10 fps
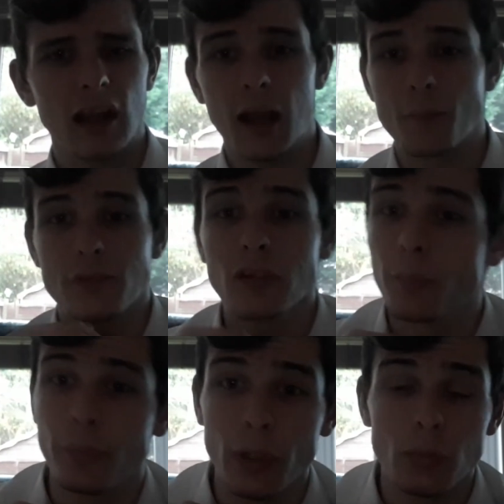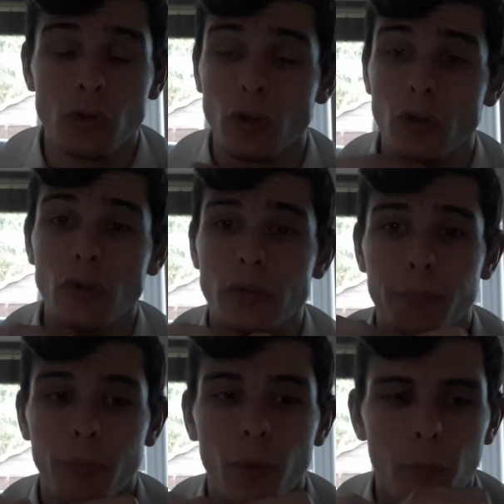I'm still a pre-one
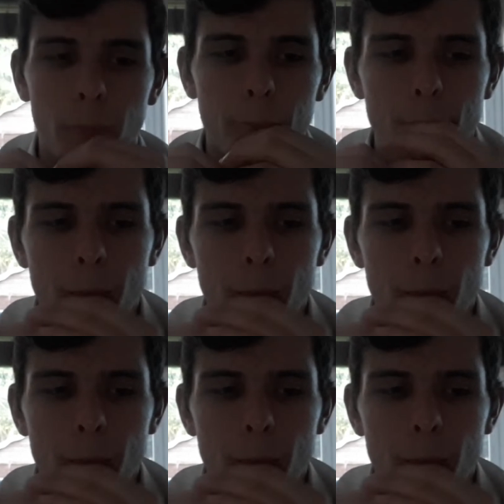cunt, but